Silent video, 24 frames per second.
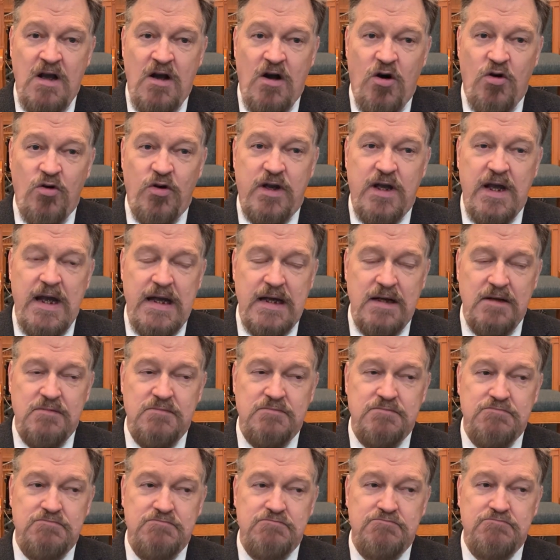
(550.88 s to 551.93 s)
Okay,
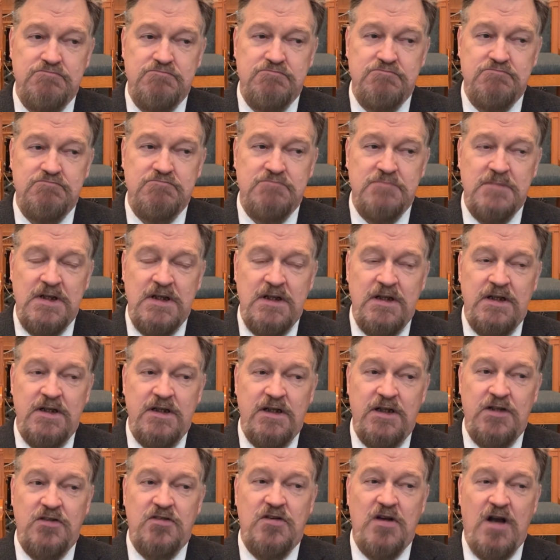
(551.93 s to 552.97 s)

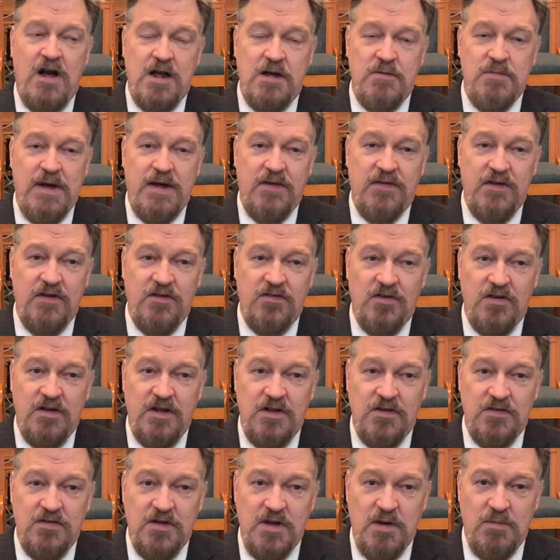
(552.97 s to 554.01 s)
let's talk about this list.